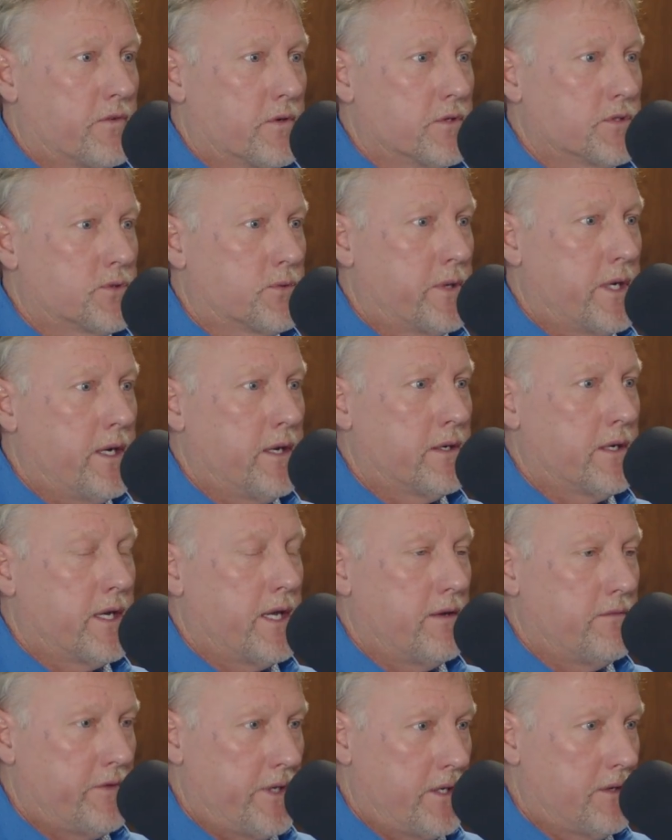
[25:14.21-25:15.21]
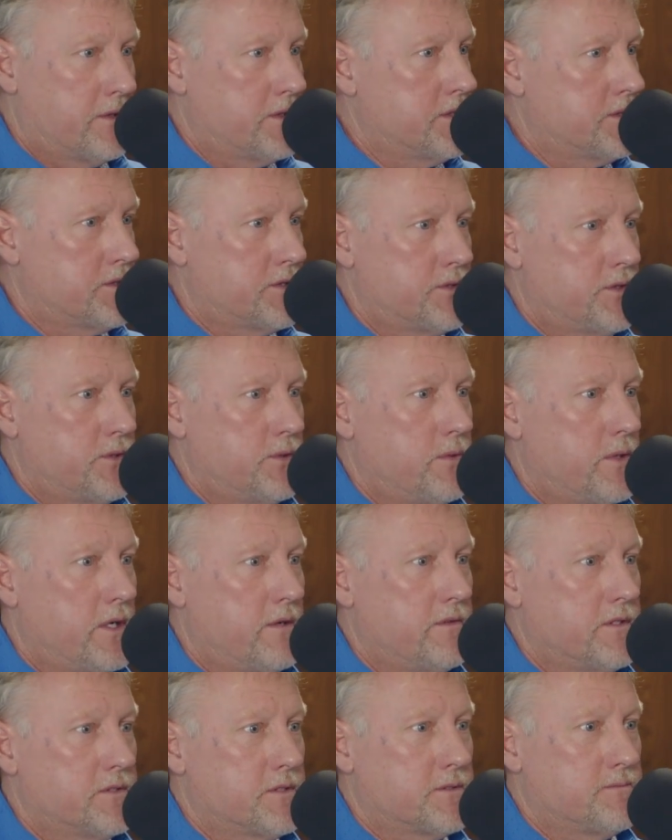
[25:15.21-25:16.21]
first round and have dinner, just the two
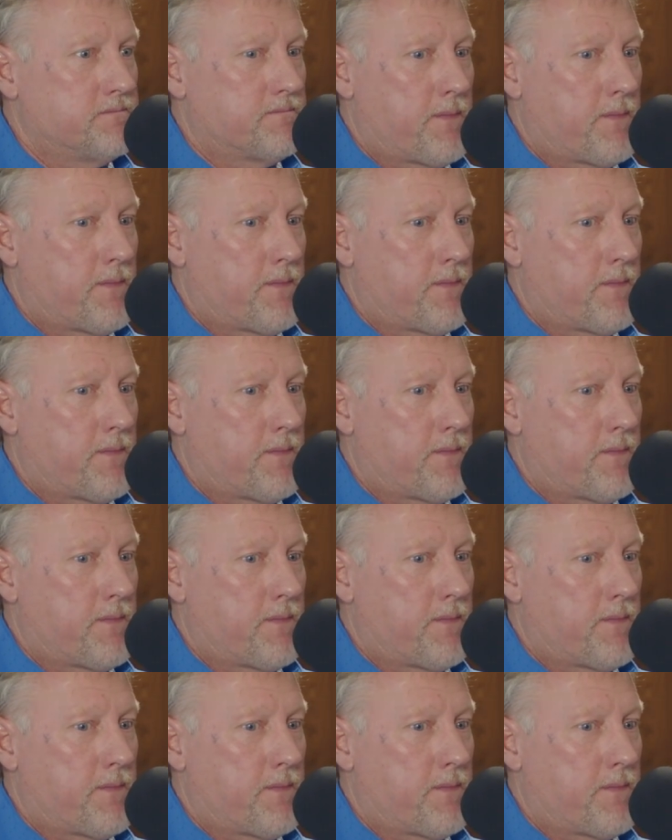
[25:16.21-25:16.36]
of us.